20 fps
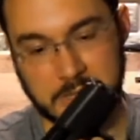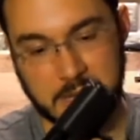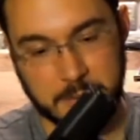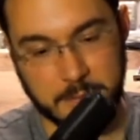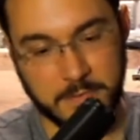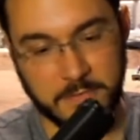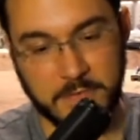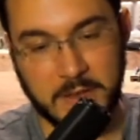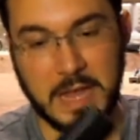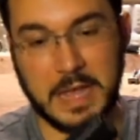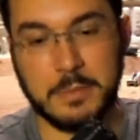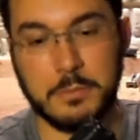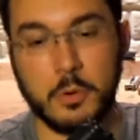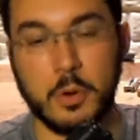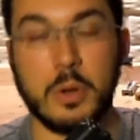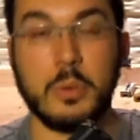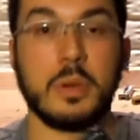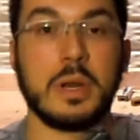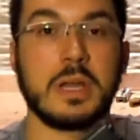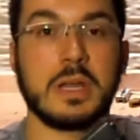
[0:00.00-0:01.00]
I'm a
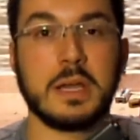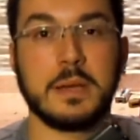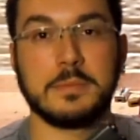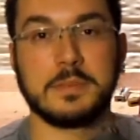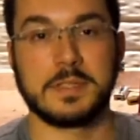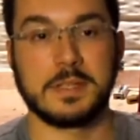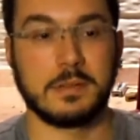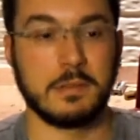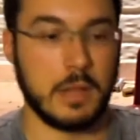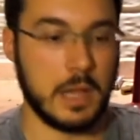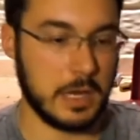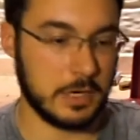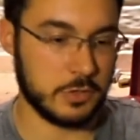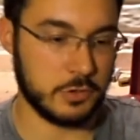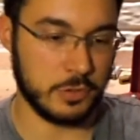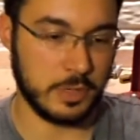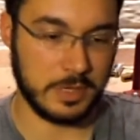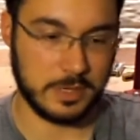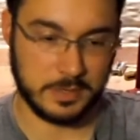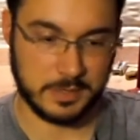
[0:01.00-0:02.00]
fanboy when it comes to Glock
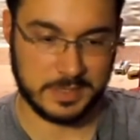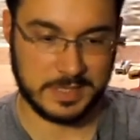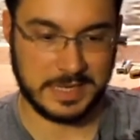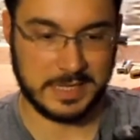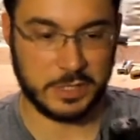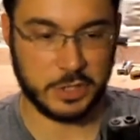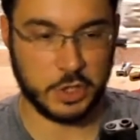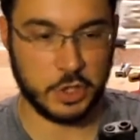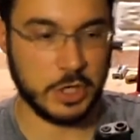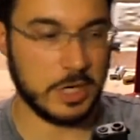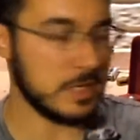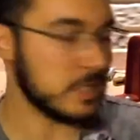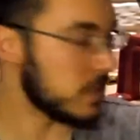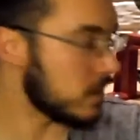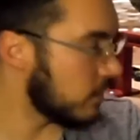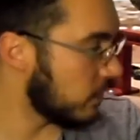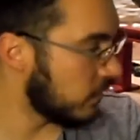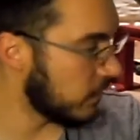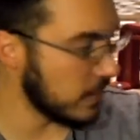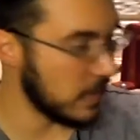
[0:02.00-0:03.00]
triggers. They
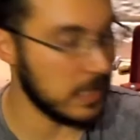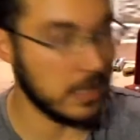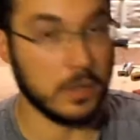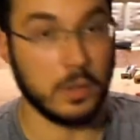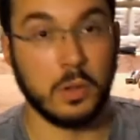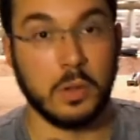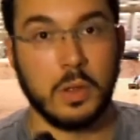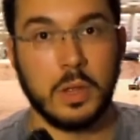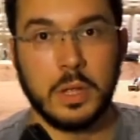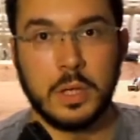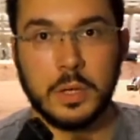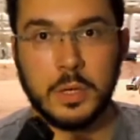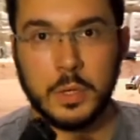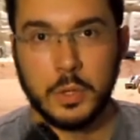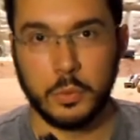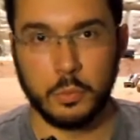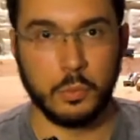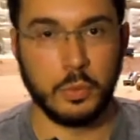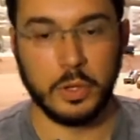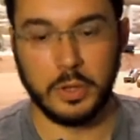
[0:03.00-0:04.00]
just feel
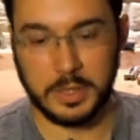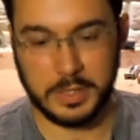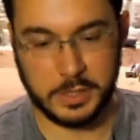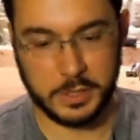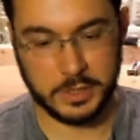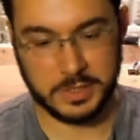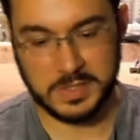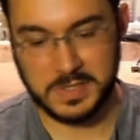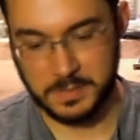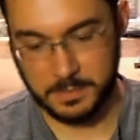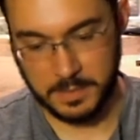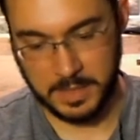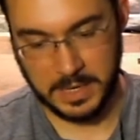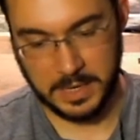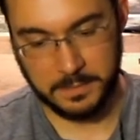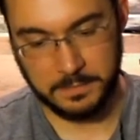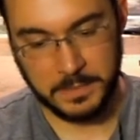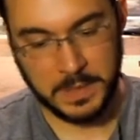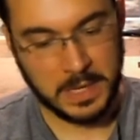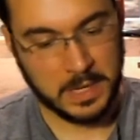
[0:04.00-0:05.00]
really good to me.
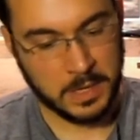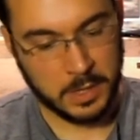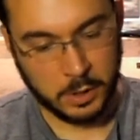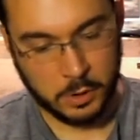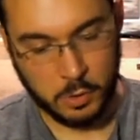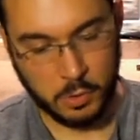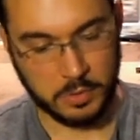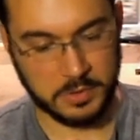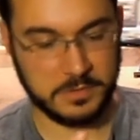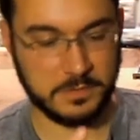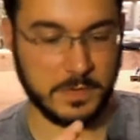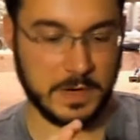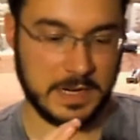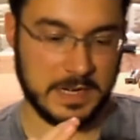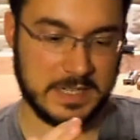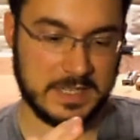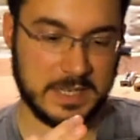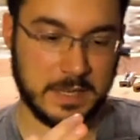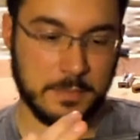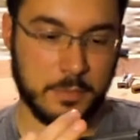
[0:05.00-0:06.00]
Of course,
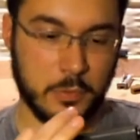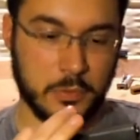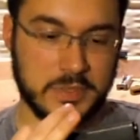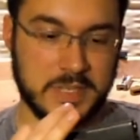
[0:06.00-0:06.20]
very simple